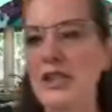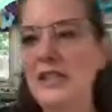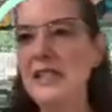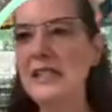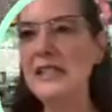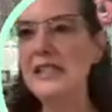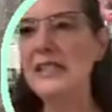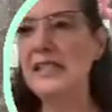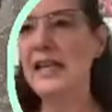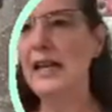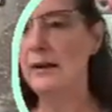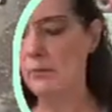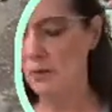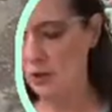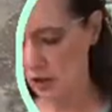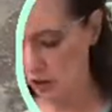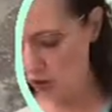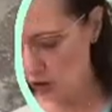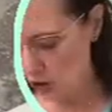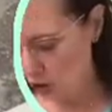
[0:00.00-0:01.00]
a
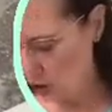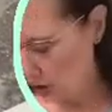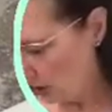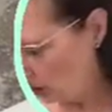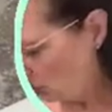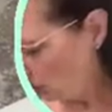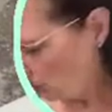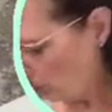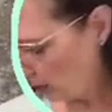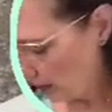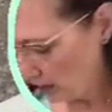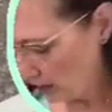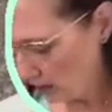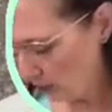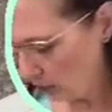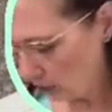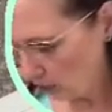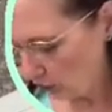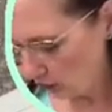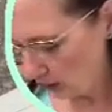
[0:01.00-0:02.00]
sandwich when
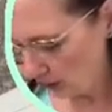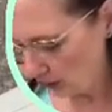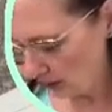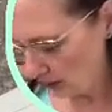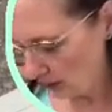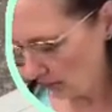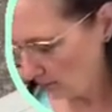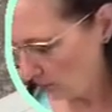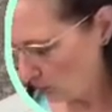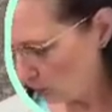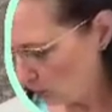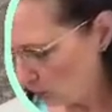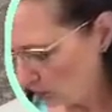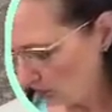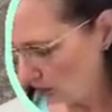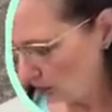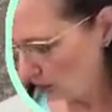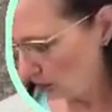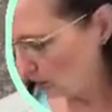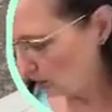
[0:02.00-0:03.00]
you're doing
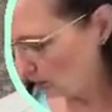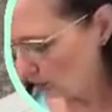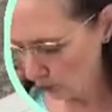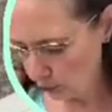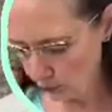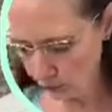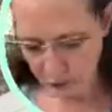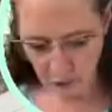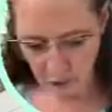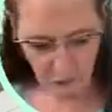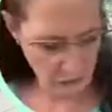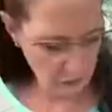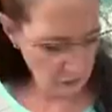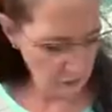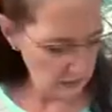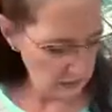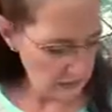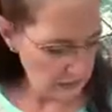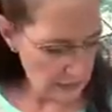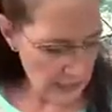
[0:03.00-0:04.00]
your folders.
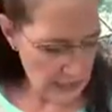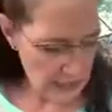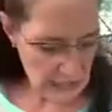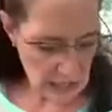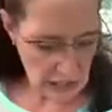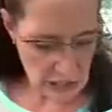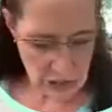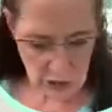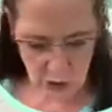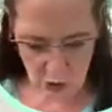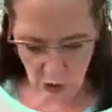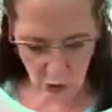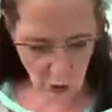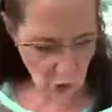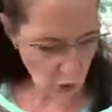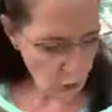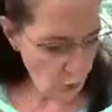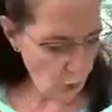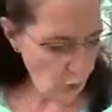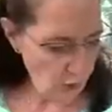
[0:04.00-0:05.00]

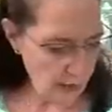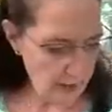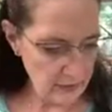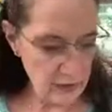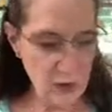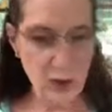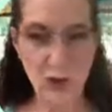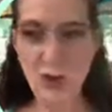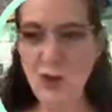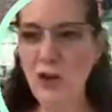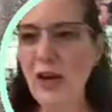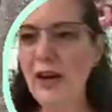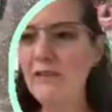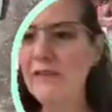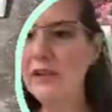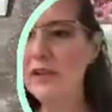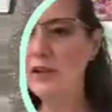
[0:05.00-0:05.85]
So do you have any